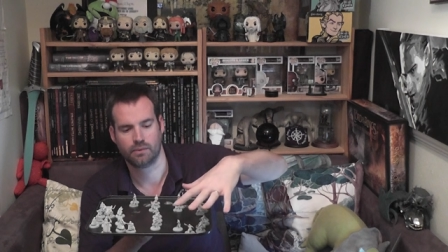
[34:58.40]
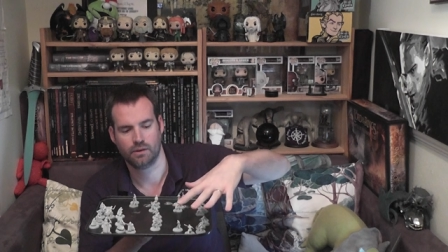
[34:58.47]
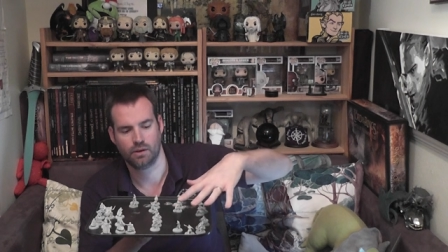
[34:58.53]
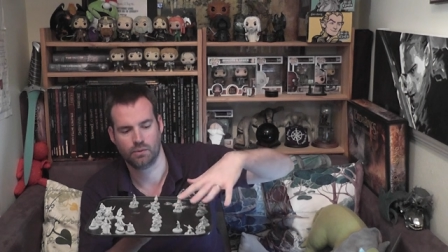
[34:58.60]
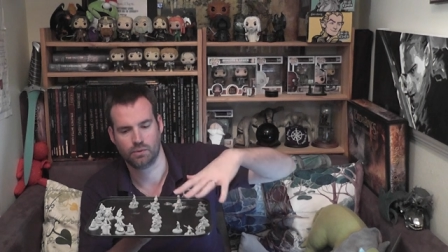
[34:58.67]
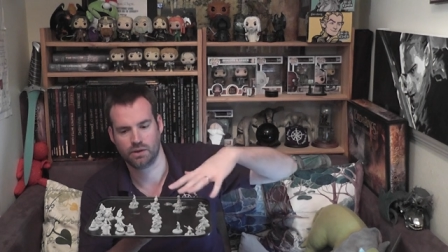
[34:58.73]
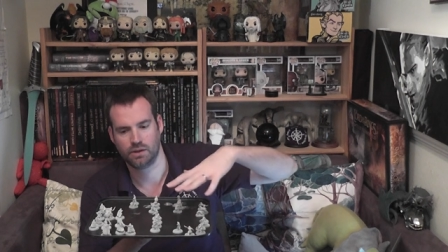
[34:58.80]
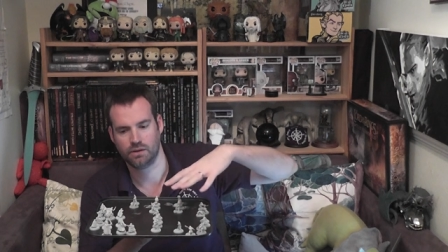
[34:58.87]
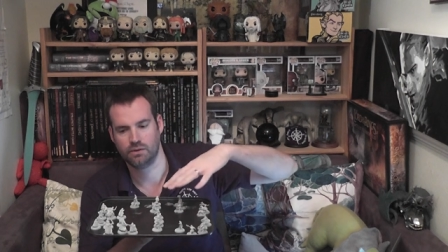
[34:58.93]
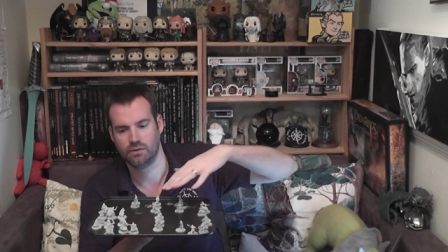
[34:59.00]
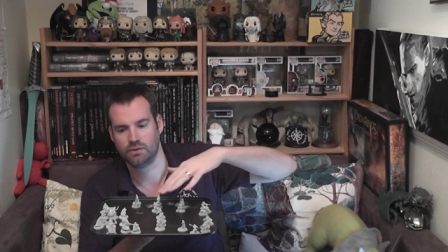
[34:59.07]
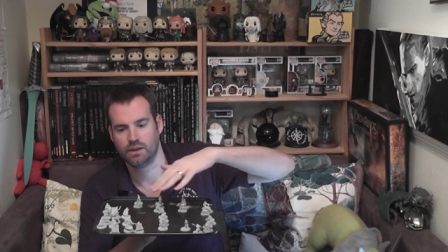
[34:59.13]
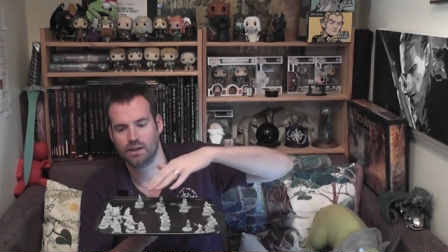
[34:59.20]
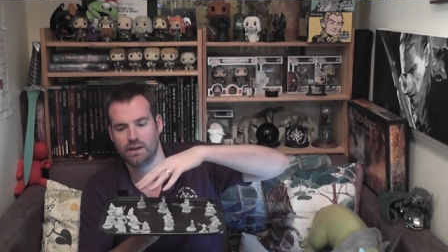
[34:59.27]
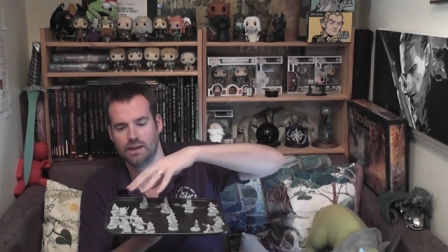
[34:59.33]
that I want to
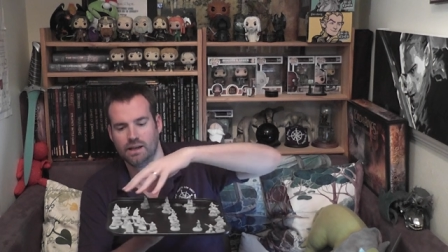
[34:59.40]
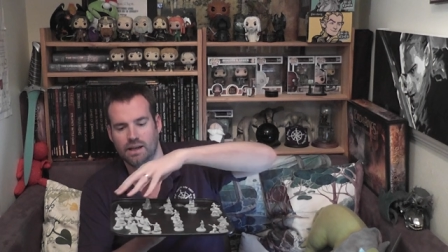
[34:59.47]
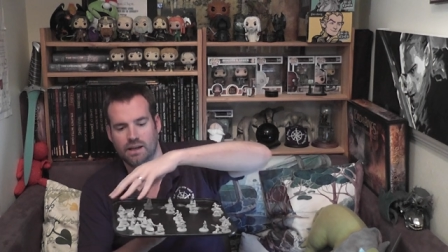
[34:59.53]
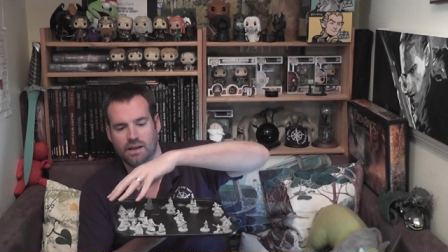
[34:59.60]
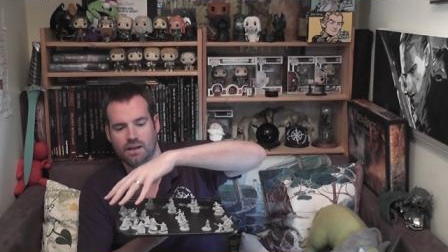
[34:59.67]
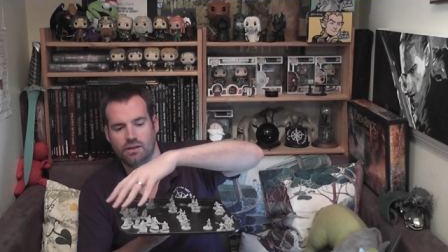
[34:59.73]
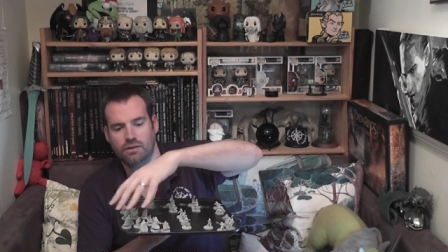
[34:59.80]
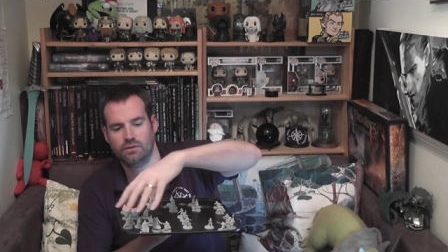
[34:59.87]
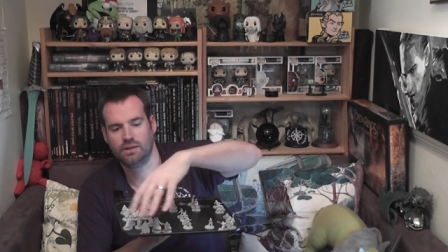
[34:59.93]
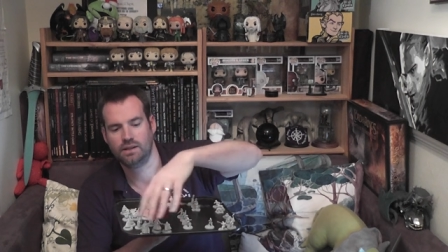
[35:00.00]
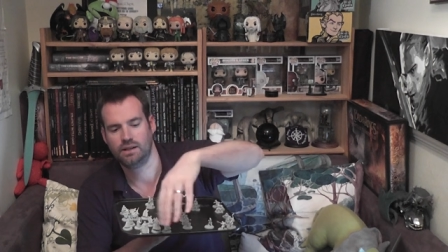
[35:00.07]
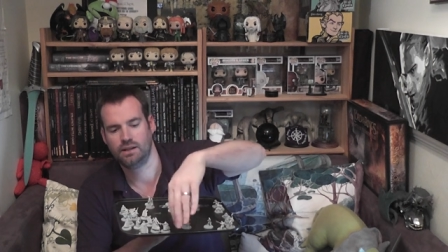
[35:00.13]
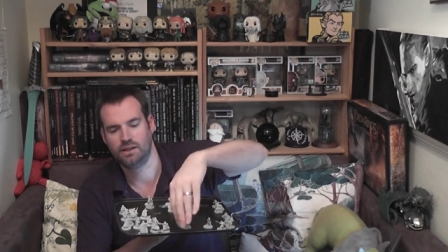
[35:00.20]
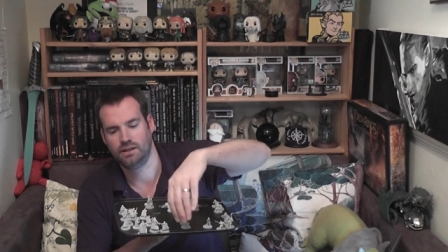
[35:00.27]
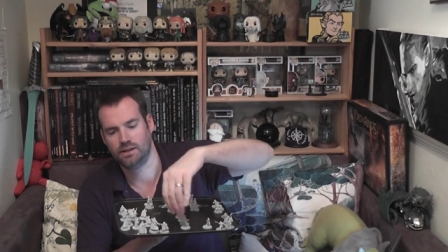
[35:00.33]
use. And over
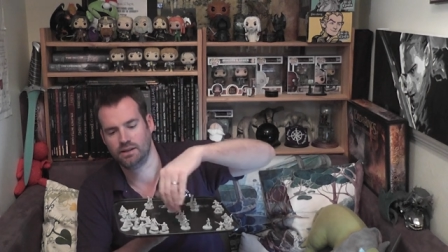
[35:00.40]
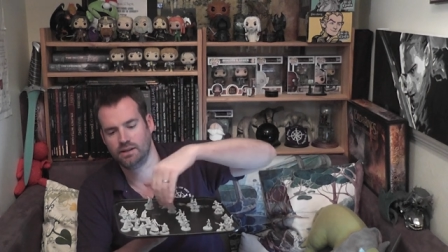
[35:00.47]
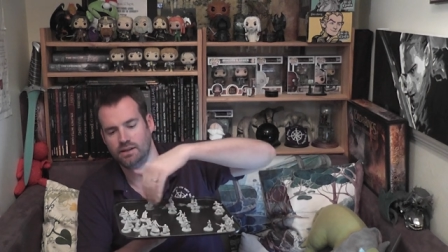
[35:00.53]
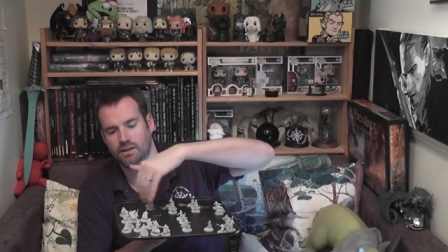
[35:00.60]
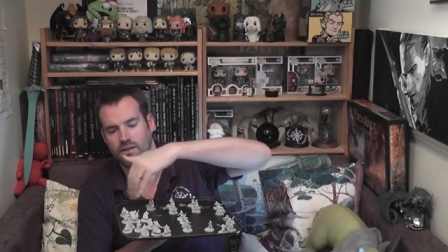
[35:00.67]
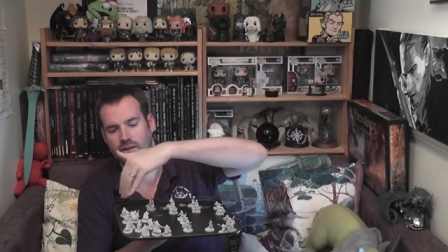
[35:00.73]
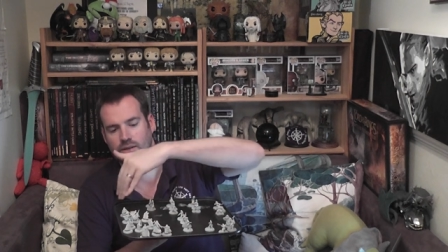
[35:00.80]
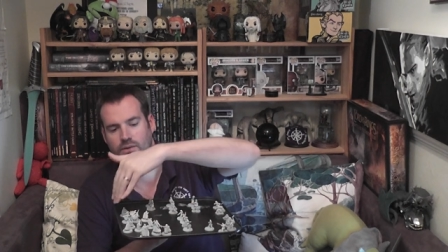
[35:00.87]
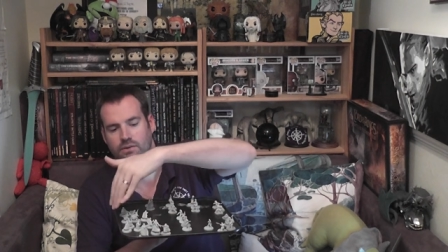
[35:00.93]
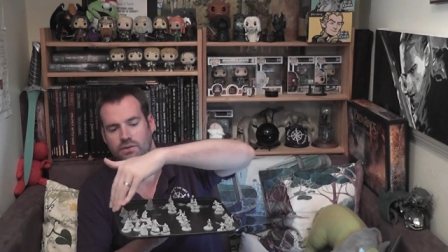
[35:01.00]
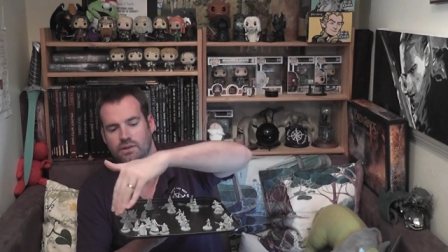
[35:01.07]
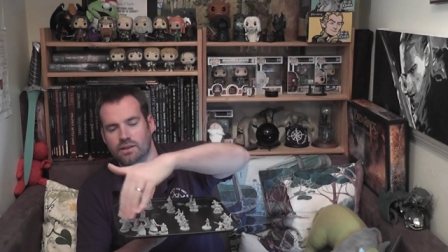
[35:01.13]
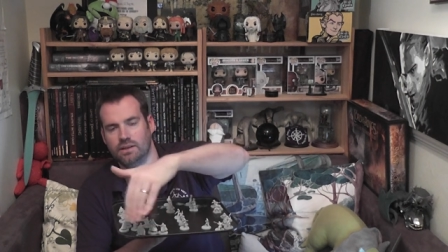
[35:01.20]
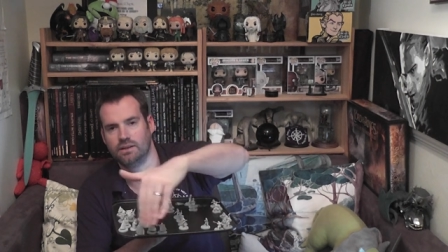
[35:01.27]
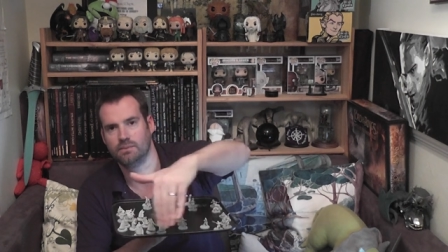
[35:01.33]
here, uh, I
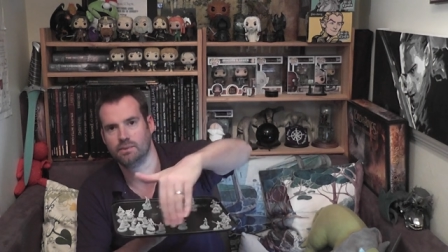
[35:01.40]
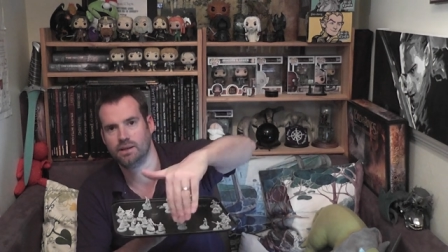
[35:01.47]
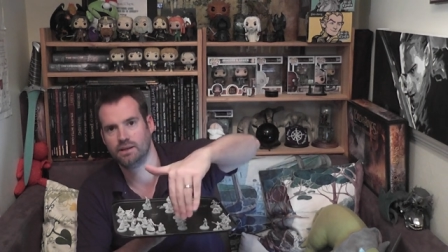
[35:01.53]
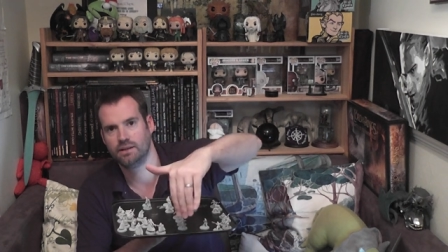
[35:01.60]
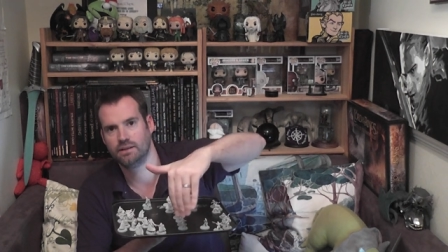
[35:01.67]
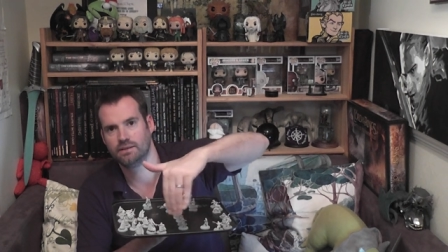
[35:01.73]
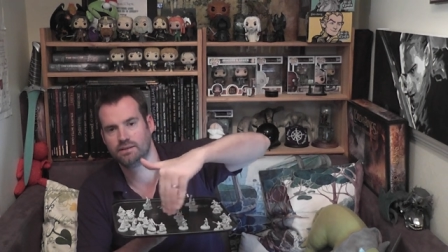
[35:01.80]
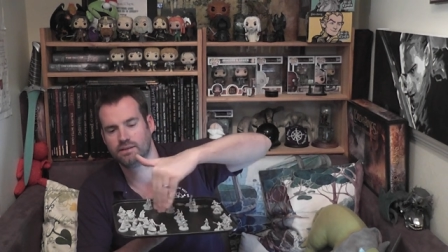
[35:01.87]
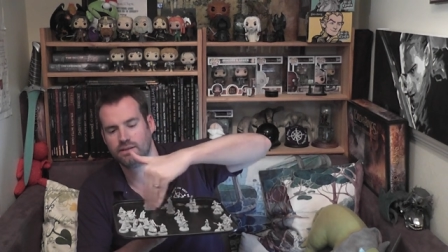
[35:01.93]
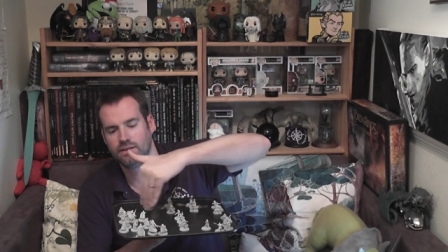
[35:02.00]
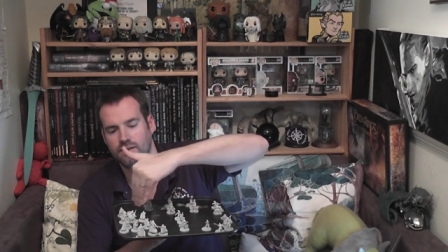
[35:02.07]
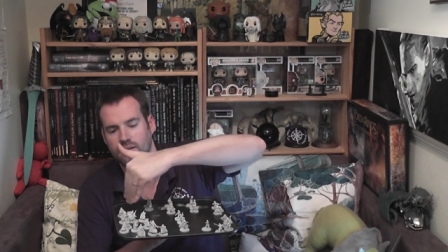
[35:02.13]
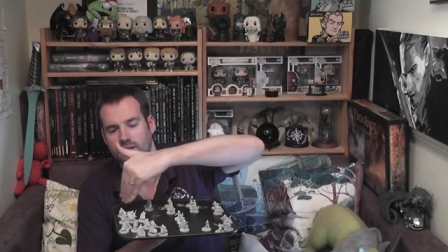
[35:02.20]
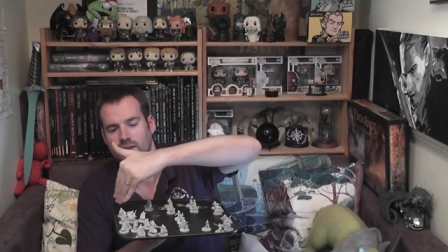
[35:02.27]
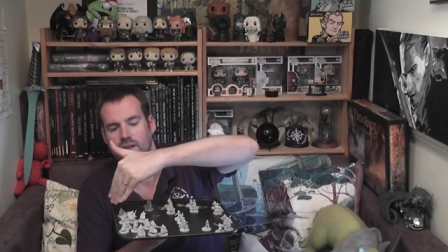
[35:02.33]
also intimated at the
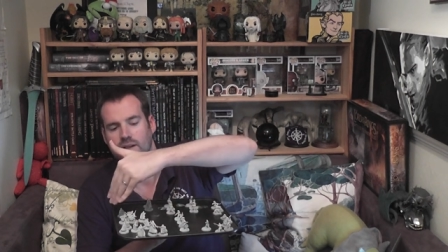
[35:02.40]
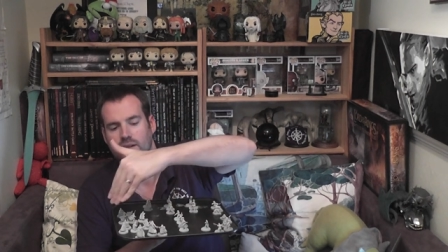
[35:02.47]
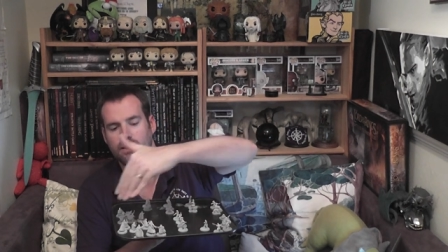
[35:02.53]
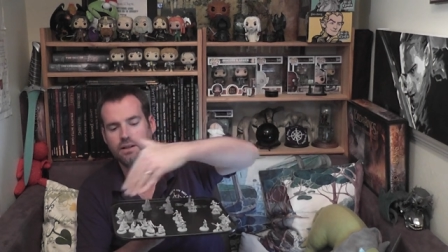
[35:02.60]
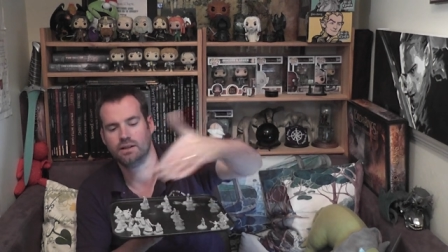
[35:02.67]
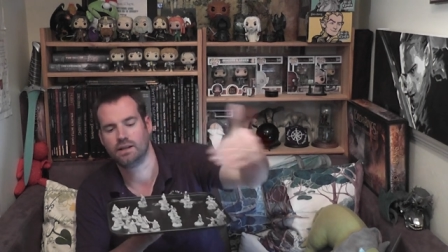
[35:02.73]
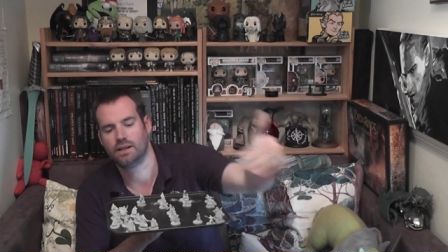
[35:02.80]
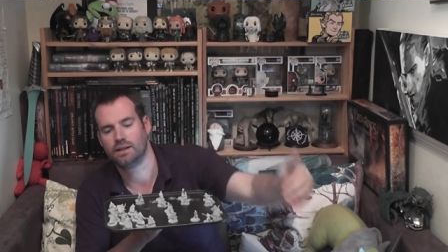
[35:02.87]
start that I'd